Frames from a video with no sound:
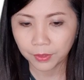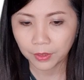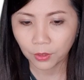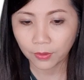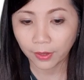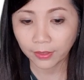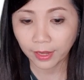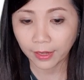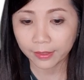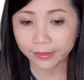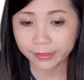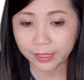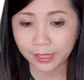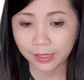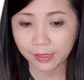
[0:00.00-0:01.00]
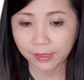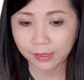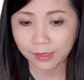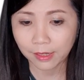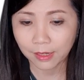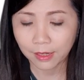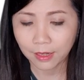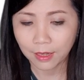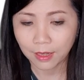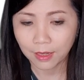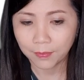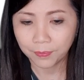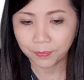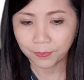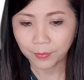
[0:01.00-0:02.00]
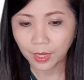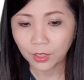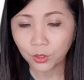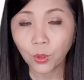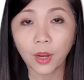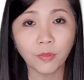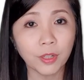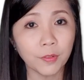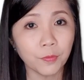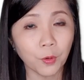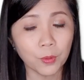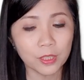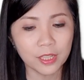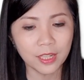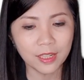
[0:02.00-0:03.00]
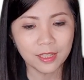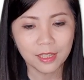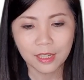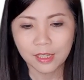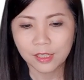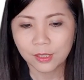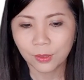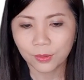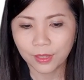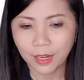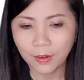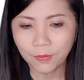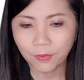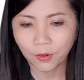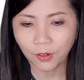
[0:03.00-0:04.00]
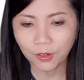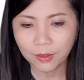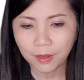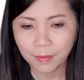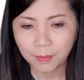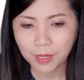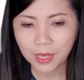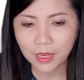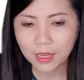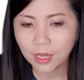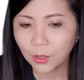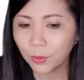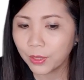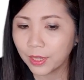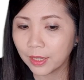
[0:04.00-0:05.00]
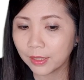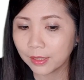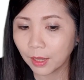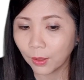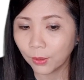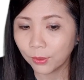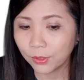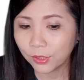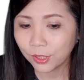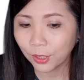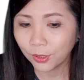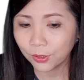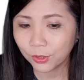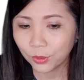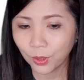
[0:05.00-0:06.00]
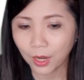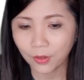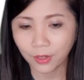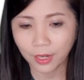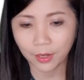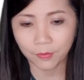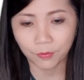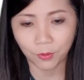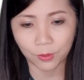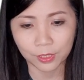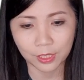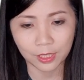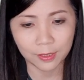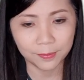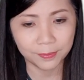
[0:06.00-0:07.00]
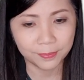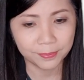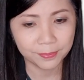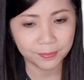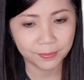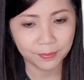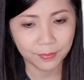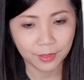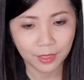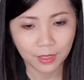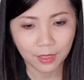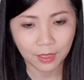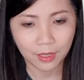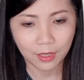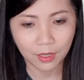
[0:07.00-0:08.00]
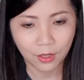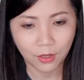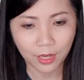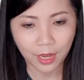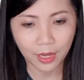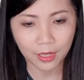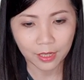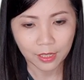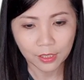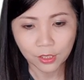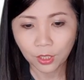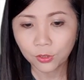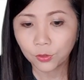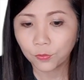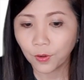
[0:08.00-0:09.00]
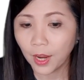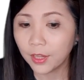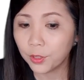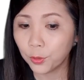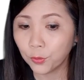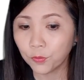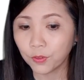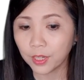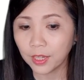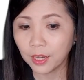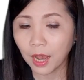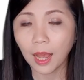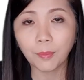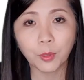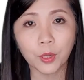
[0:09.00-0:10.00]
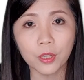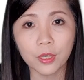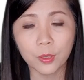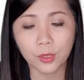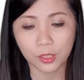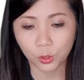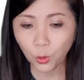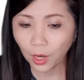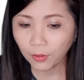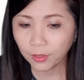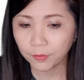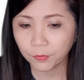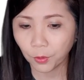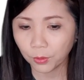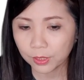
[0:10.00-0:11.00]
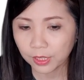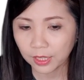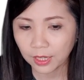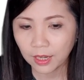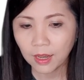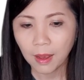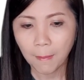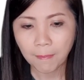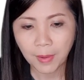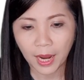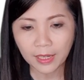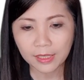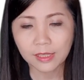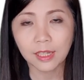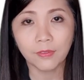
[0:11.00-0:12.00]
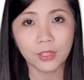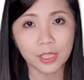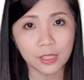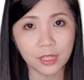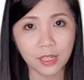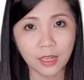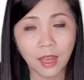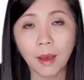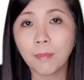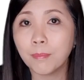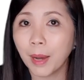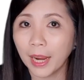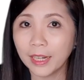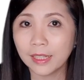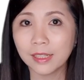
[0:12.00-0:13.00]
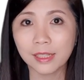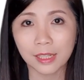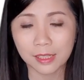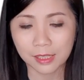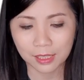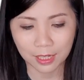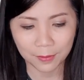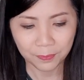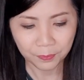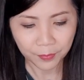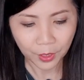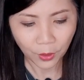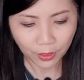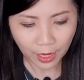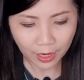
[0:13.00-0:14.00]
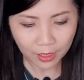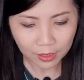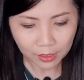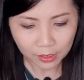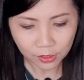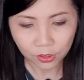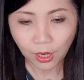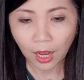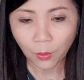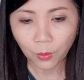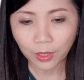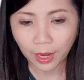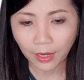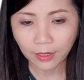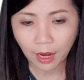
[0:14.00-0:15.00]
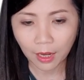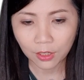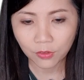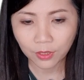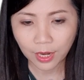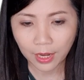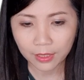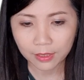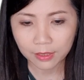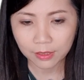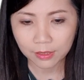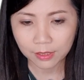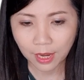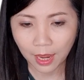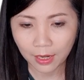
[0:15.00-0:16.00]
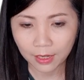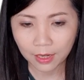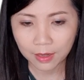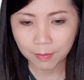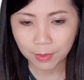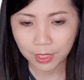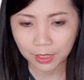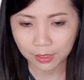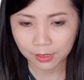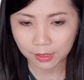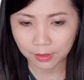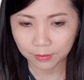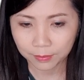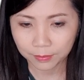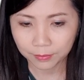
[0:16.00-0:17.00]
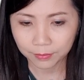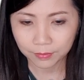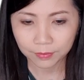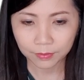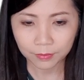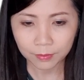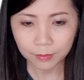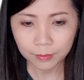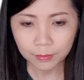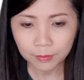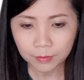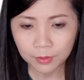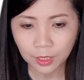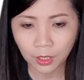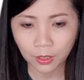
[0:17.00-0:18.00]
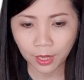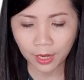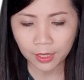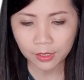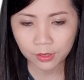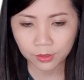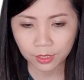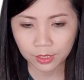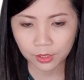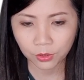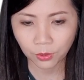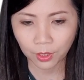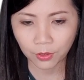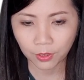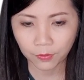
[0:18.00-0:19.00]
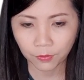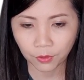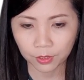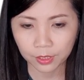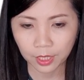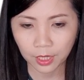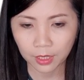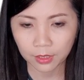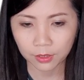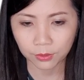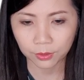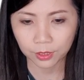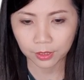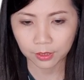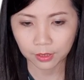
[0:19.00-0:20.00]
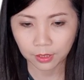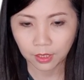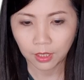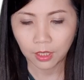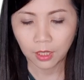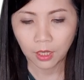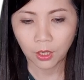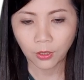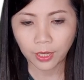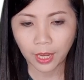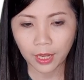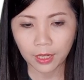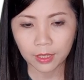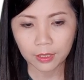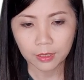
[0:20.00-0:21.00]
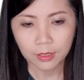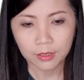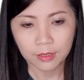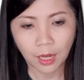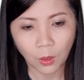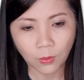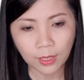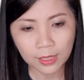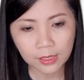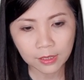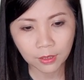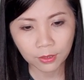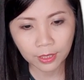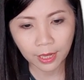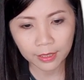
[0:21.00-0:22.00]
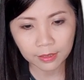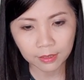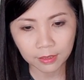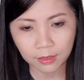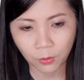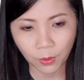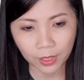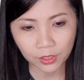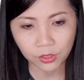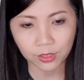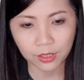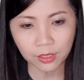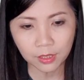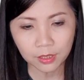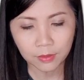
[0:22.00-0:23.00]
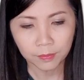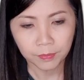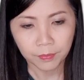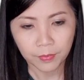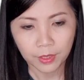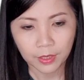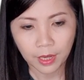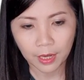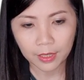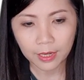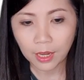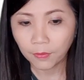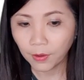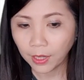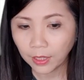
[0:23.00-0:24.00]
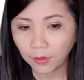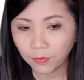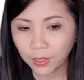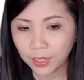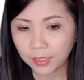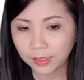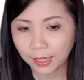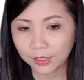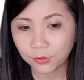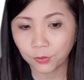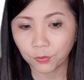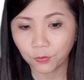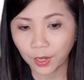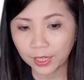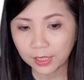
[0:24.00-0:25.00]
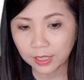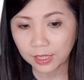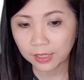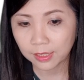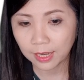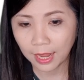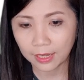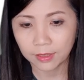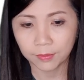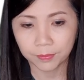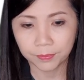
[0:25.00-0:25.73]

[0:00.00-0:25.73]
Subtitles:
rectangle is 240, so therefore PQ is also 240. Okay, so to find UV, I'm going to use 240 minus 70 minus 60. Okay, so I will get 110 meters. Okay, so this is 240 in total. Okay, now let's look at the question. Okay, if Hanafi decides to fence his land,